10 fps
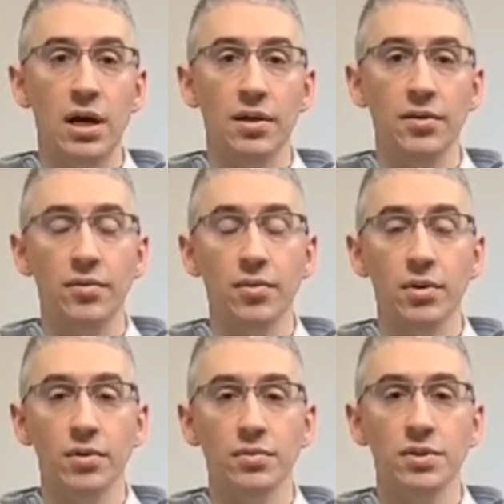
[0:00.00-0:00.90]
on
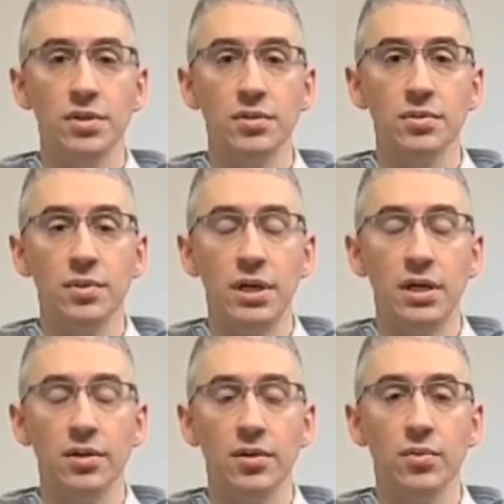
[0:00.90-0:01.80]
through to
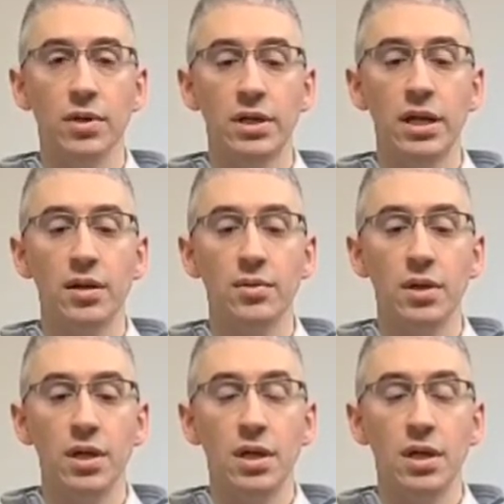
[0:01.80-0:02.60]
the workout,